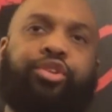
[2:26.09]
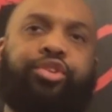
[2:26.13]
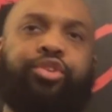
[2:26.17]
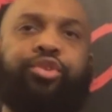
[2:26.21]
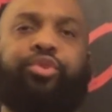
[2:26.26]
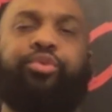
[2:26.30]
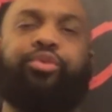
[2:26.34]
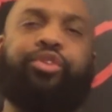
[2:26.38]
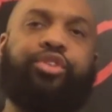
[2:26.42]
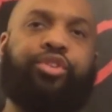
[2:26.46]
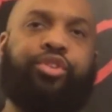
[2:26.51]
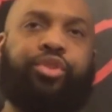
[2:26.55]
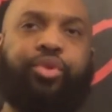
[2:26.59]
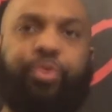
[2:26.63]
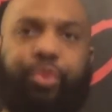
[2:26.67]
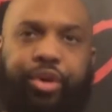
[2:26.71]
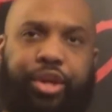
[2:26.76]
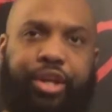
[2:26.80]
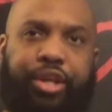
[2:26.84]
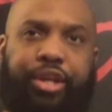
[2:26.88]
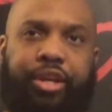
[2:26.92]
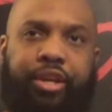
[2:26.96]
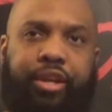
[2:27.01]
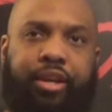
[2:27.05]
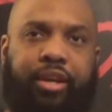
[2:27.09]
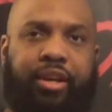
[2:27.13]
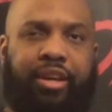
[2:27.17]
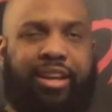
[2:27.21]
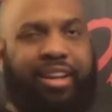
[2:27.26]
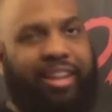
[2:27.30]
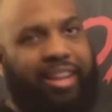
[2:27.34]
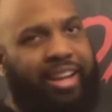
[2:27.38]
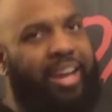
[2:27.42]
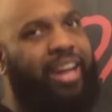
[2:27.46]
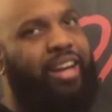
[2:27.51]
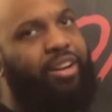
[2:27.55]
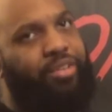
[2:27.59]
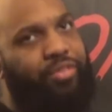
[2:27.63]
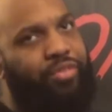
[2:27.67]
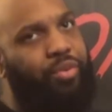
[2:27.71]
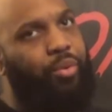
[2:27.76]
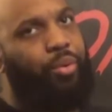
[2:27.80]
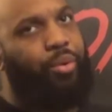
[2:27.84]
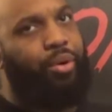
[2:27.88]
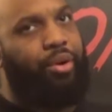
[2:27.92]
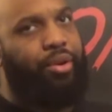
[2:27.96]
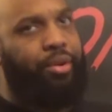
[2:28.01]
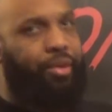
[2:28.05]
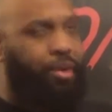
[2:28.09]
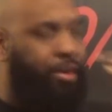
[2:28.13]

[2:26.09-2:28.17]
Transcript: 2, and 3, and kind of 4.